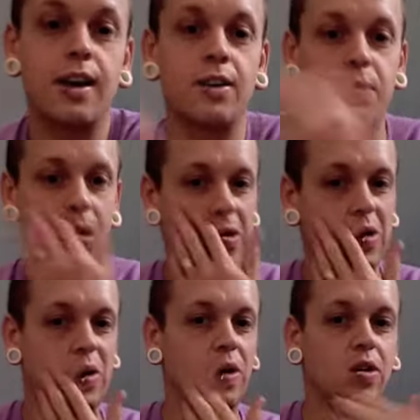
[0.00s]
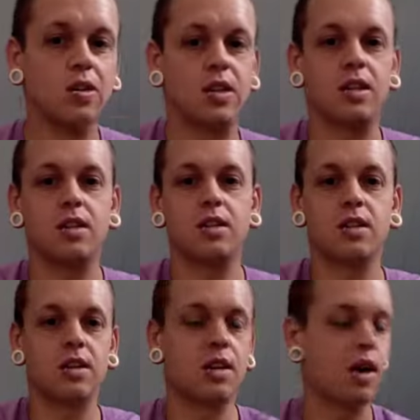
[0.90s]
it's been so long since
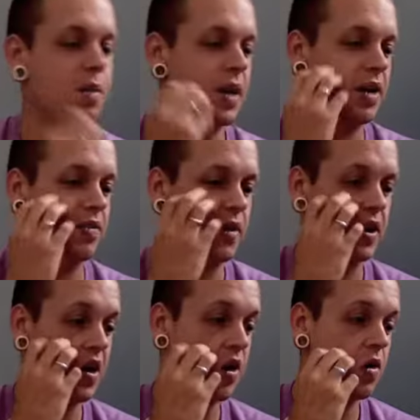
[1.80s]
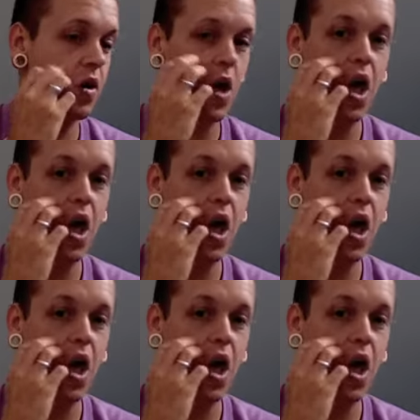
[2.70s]
I made a video.